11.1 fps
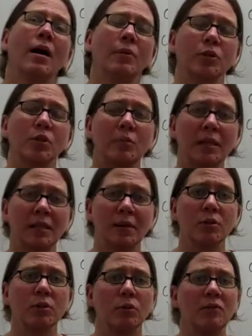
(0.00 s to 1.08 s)
There's going to be
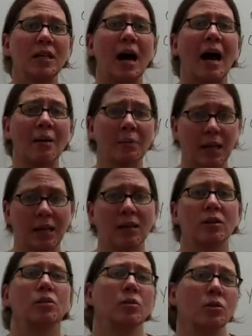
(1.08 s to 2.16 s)
some sort of time length
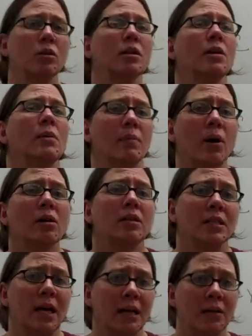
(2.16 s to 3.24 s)
that's usually going to be part of
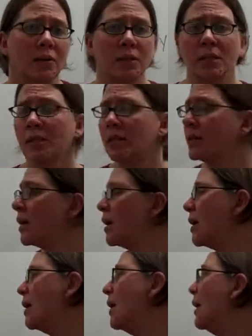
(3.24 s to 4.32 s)
the diagnosis.
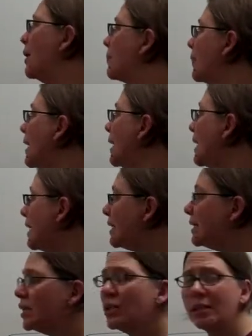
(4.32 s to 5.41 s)
In
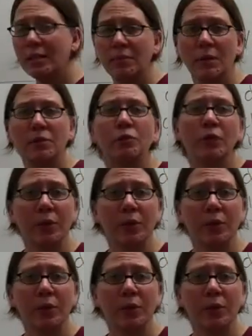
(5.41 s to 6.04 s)
addition, sometimes